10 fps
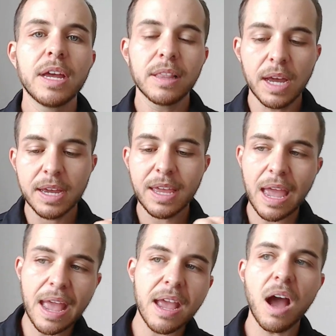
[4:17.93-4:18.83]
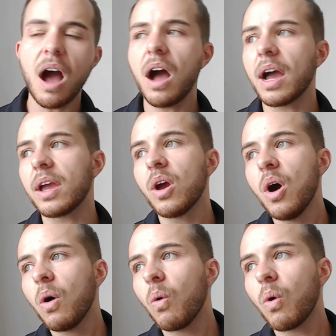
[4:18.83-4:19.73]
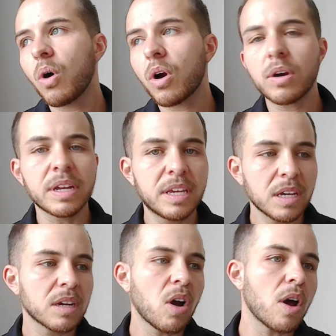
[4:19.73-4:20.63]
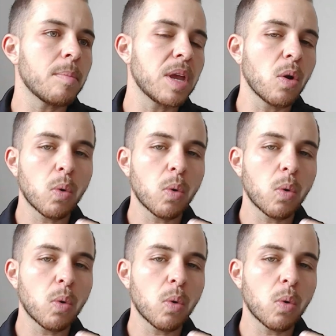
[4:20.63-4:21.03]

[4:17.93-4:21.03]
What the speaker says: like AI or gig economy